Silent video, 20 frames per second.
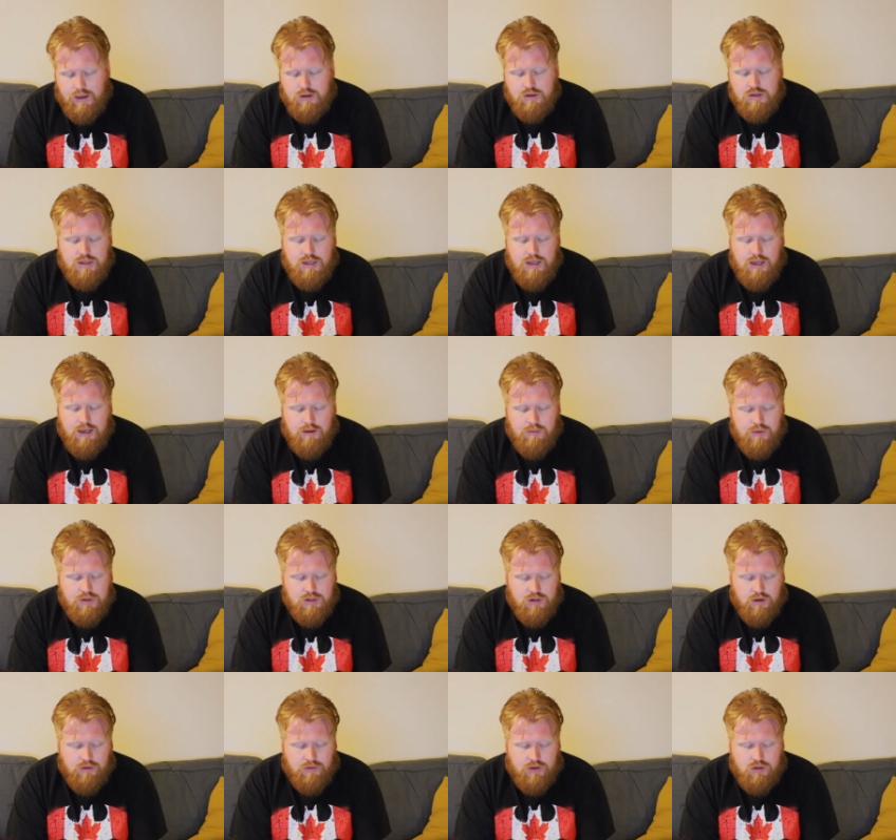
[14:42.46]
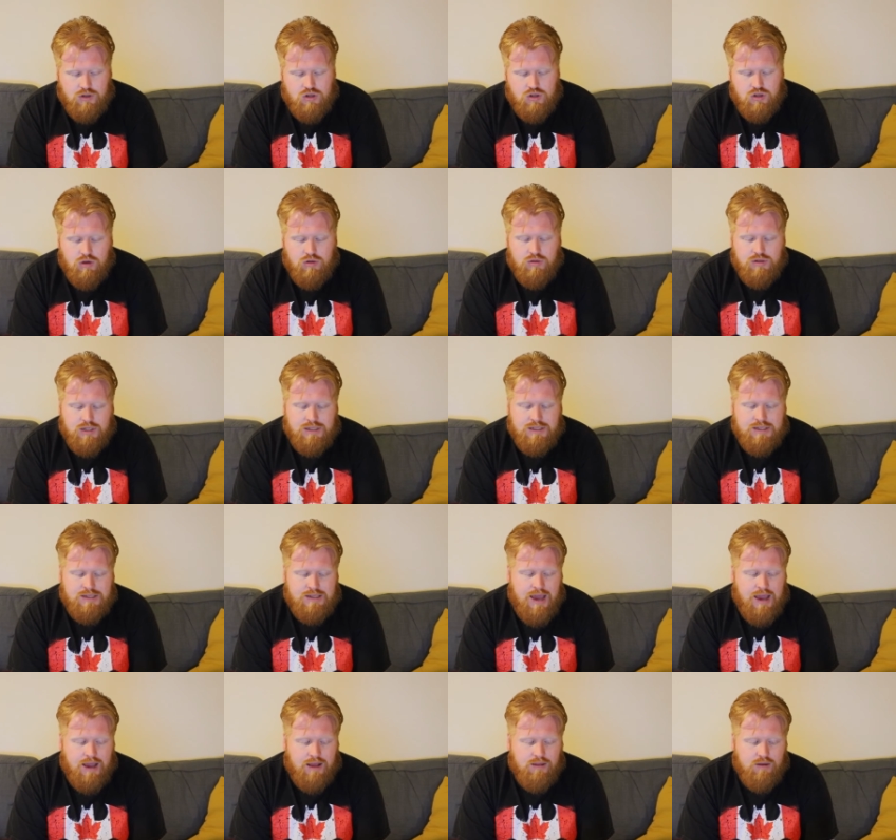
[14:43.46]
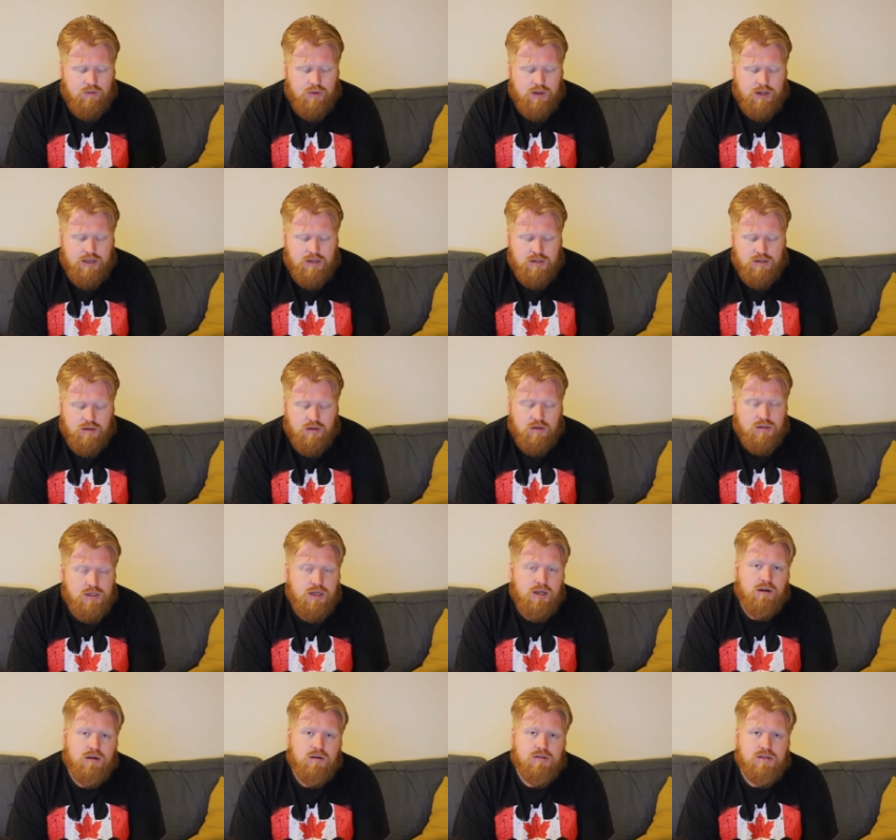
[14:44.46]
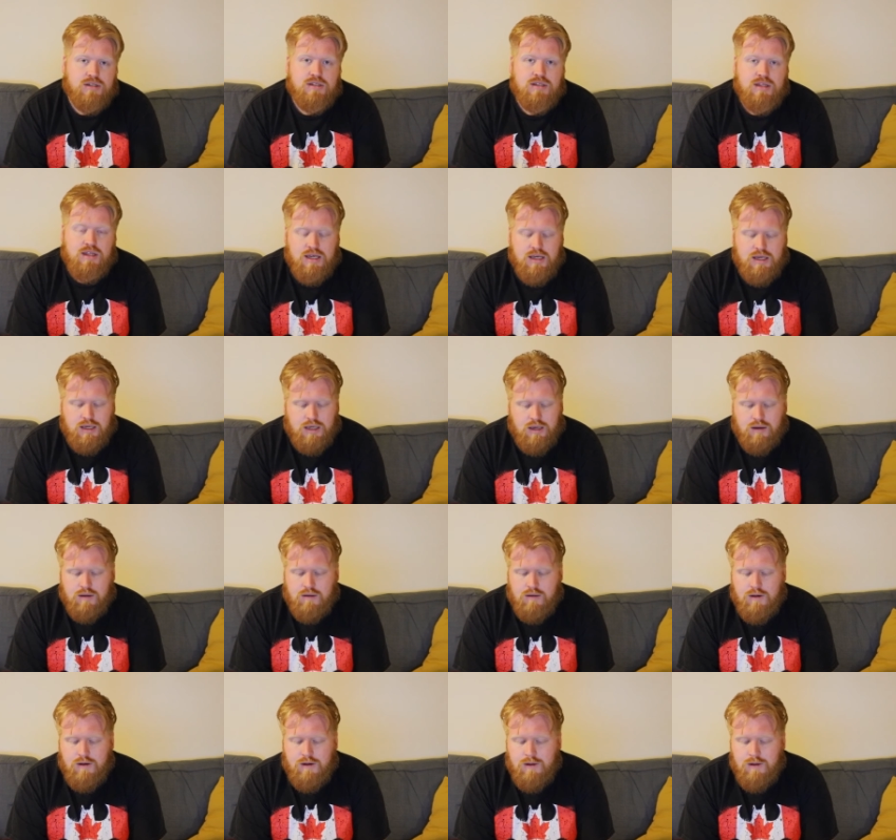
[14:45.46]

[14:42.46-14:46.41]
And just the image of it shows exactly what each of those heroes is thinking.